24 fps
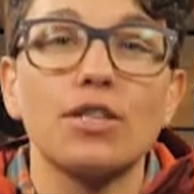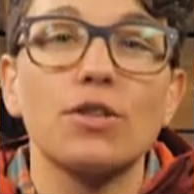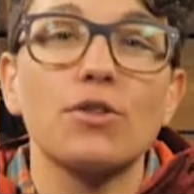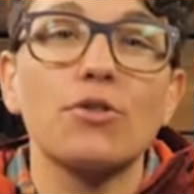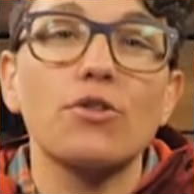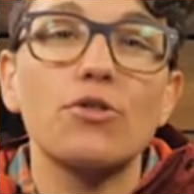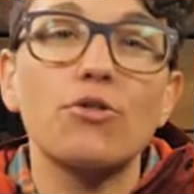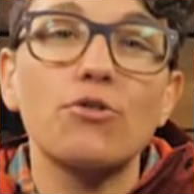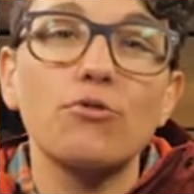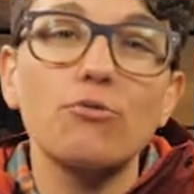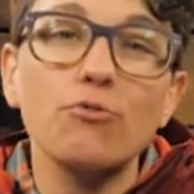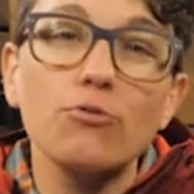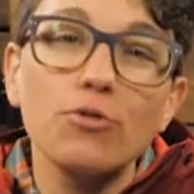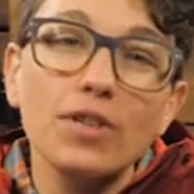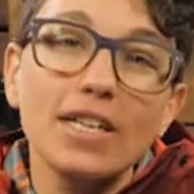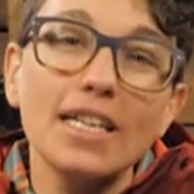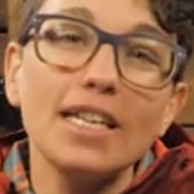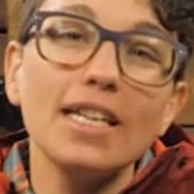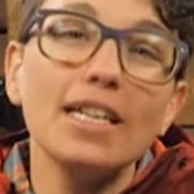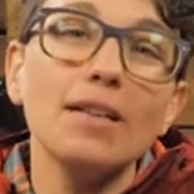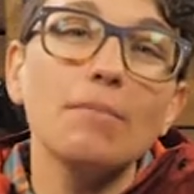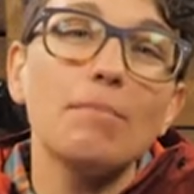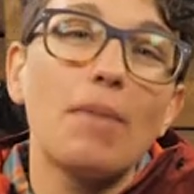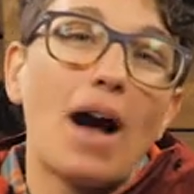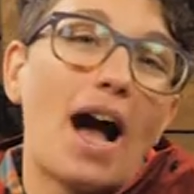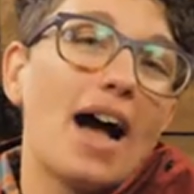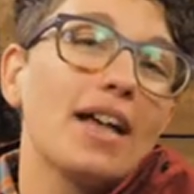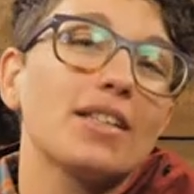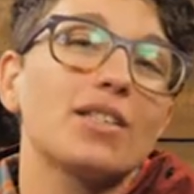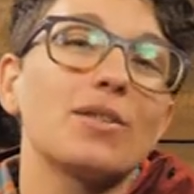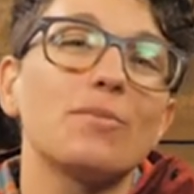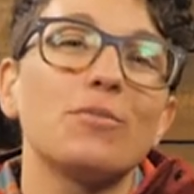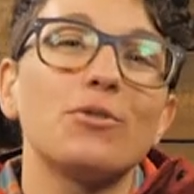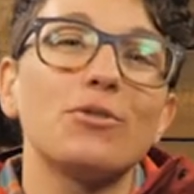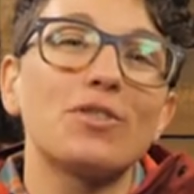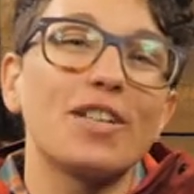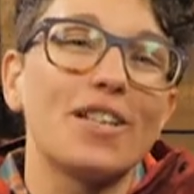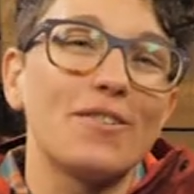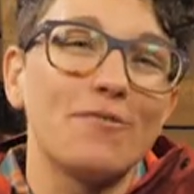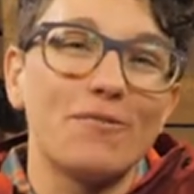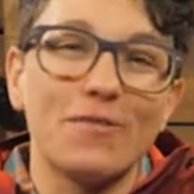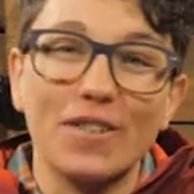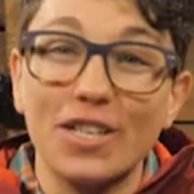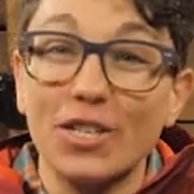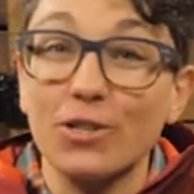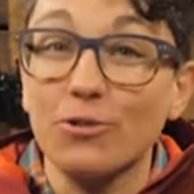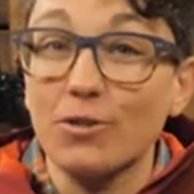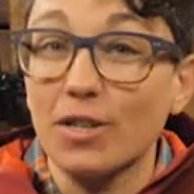in three possible
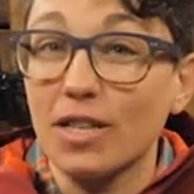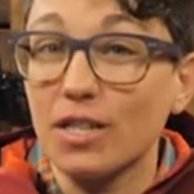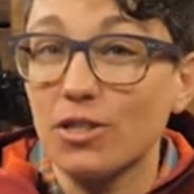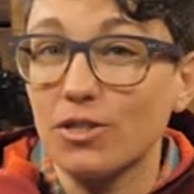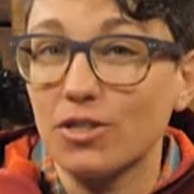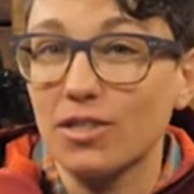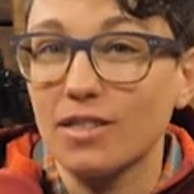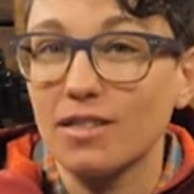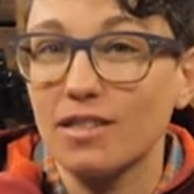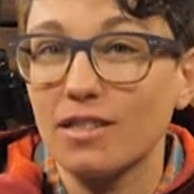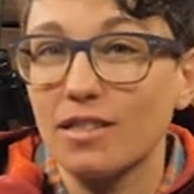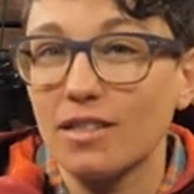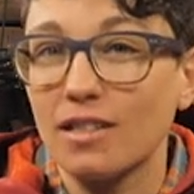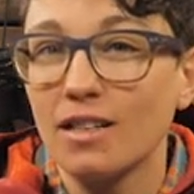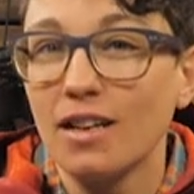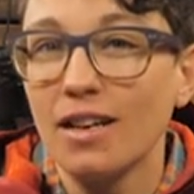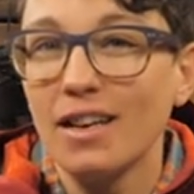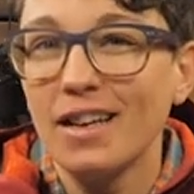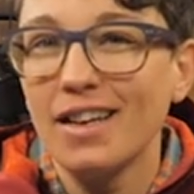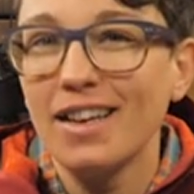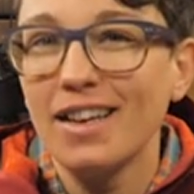configurations.